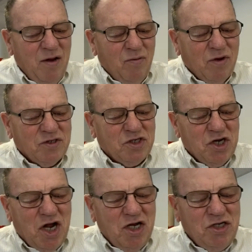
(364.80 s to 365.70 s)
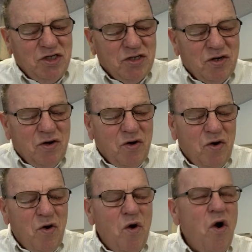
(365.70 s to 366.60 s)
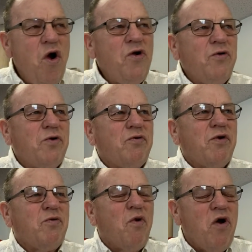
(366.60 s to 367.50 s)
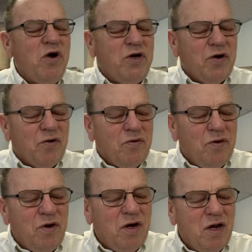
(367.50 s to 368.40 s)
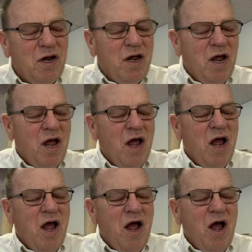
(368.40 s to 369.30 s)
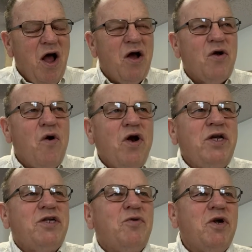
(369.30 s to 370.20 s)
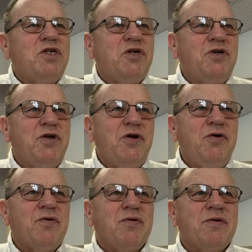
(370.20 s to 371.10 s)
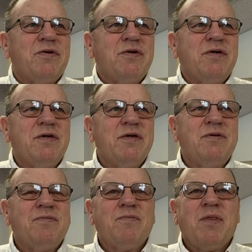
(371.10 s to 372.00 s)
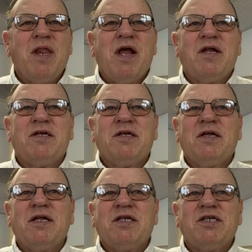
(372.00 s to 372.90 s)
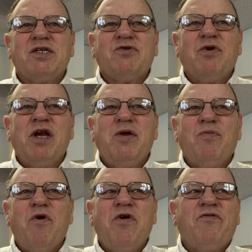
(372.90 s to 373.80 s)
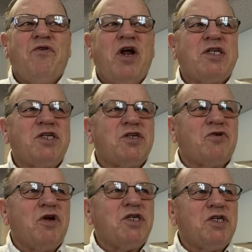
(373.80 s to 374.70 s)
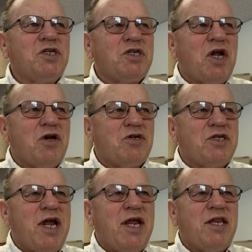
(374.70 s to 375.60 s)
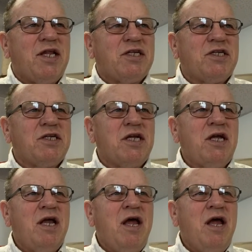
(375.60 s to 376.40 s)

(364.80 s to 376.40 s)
He will judge or reward you according to what you do. And this is really important for us as Christians to understand this.